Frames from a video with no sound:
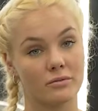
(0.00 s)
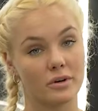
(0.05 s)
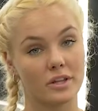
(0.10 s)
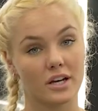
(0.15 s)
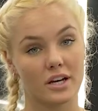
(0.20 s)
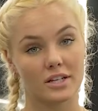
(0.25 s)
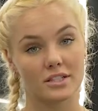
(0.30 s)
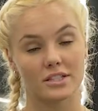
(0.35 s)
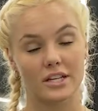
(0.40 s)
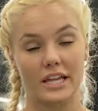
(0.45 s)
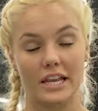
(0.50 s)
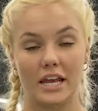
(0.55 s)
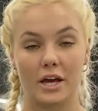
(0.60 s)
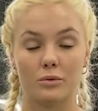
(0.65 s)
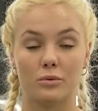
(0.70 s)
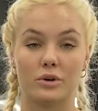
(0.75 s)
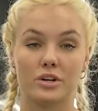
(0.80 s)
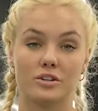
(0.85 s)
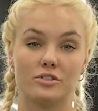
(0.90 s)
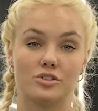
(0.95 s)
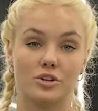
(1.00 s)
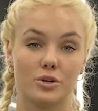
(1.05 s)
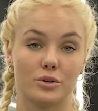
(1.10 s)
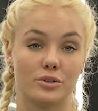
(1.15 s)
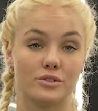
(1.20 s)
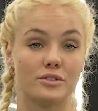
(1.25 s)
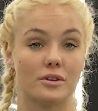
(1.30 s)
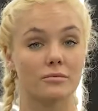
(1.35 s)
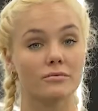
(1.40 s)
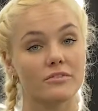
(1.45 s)
with us, and I want to show you
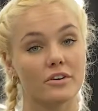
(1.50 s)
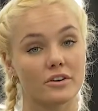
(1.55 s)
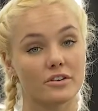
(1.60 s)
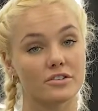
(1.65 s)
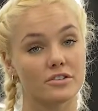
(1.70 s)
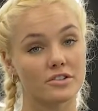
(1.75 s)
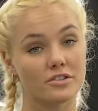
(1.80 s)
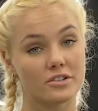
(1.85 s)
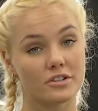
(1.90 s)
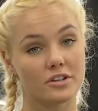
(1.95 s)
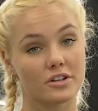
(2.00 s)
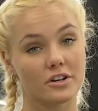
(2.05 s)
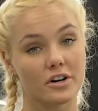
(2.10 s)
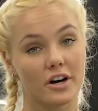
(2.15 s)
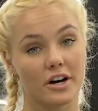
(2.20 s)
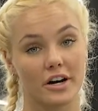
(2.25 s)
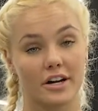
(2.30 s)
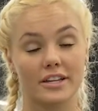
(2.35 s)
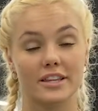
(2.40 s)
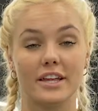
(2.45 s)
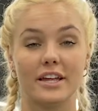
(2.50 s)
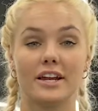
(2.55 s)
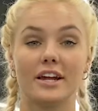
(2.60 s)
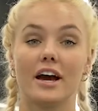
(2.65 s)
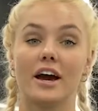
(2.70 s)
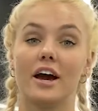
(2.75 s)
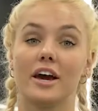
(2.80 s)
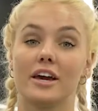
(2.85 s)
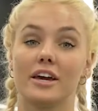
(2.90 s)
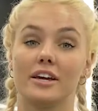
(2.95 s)
some functions of the car that
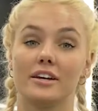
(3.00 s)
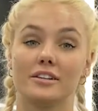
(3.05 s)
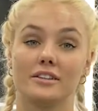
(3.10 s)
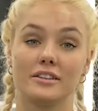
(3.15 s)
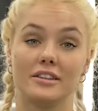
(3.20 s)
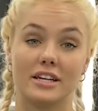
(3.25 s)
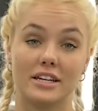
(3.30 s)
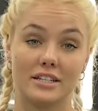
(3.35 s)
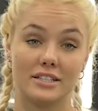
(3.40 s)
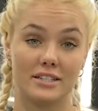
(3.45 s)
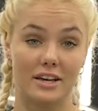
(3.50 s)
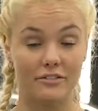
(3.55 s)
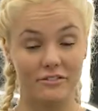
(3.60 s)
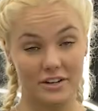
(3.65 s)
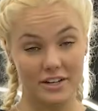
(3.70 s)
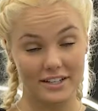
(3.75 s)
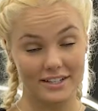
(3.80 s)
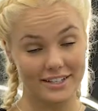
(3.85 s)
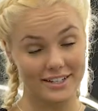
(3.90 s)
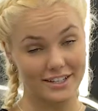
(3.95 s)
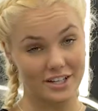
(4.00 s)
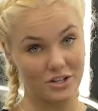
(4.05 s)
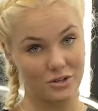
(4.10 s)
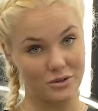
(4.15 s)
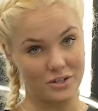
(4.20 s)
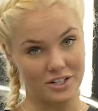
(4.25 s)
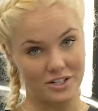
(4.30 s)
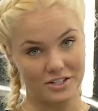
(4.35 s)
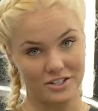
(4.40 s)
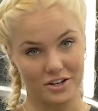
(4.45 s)
I think definitely that you
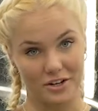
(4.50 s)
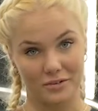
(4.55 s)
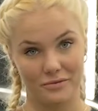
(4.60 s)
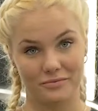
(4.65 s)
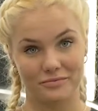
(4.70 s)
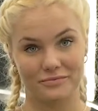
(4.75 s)
need to know.